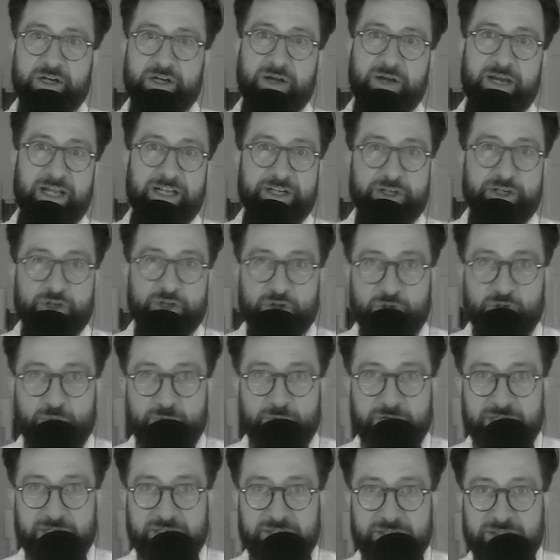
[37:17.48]
Elliot
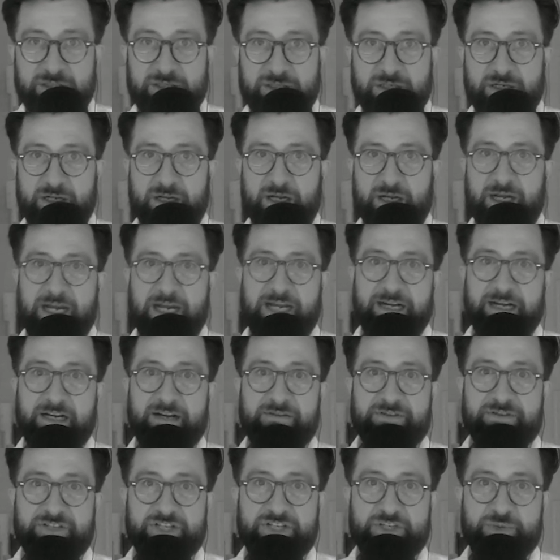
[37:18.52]
Erwitt, I had a
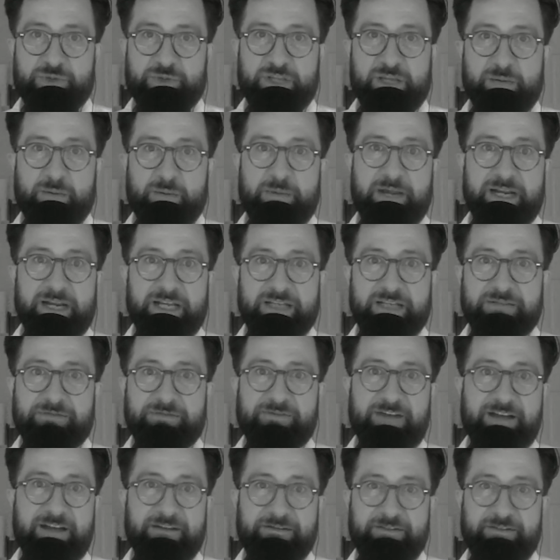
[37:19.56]
conversation with him about his
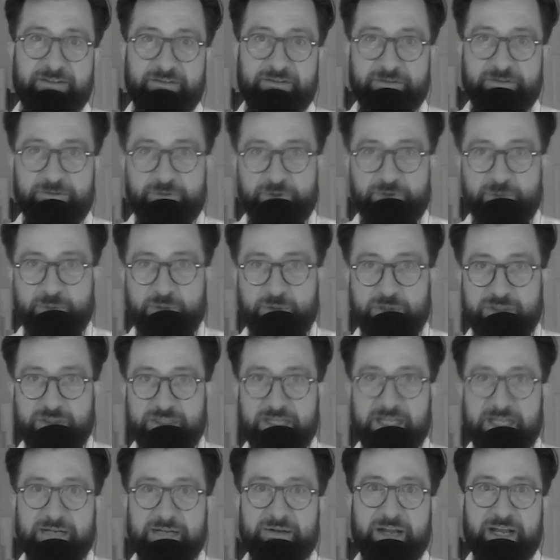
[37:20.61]
5 favorite photo books
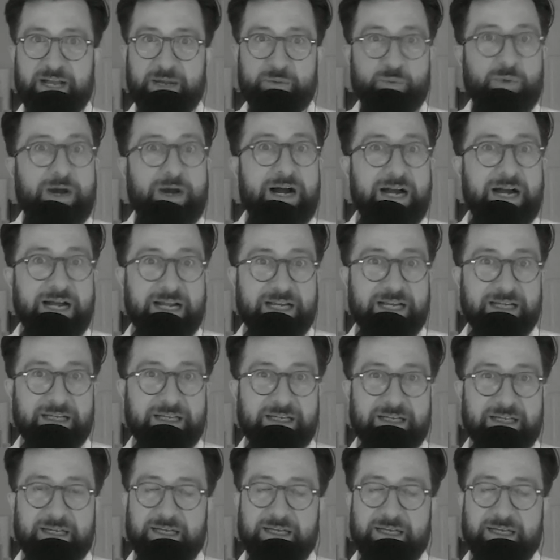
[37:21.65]
and why.